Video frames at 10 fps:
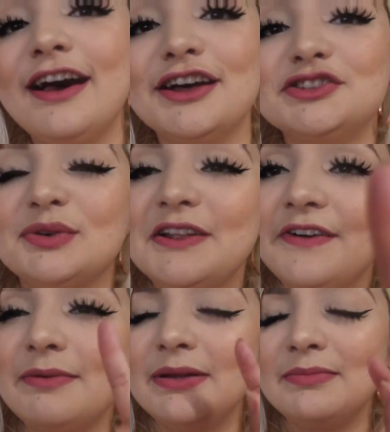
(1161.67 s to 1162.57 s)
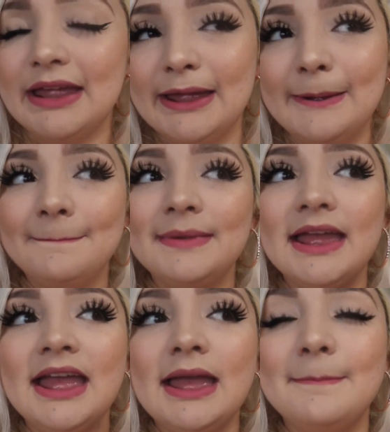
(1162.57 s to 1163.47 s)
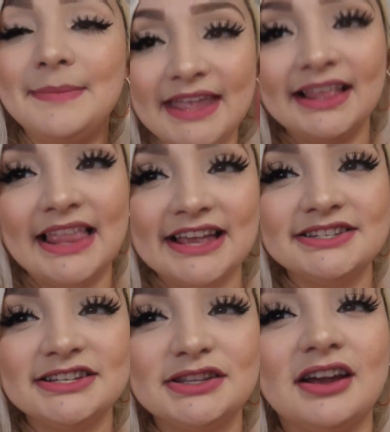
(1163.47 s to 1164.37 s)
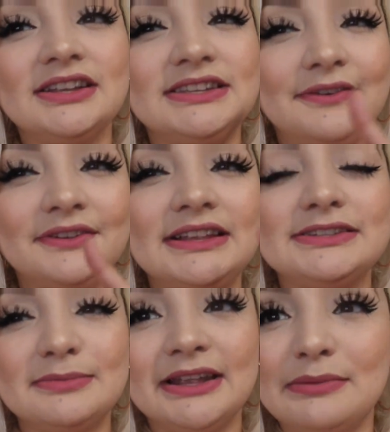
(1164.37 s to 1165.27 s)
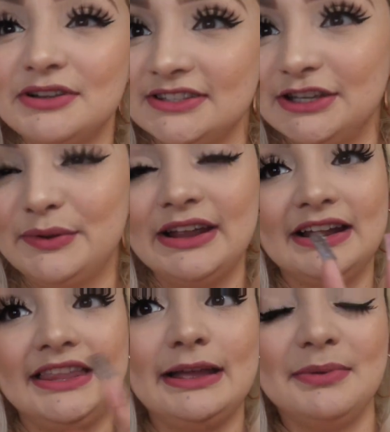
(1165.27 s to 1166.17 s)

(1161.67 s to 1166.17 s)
uh, 25 mm mink lashes are definitely something I'm considering and I think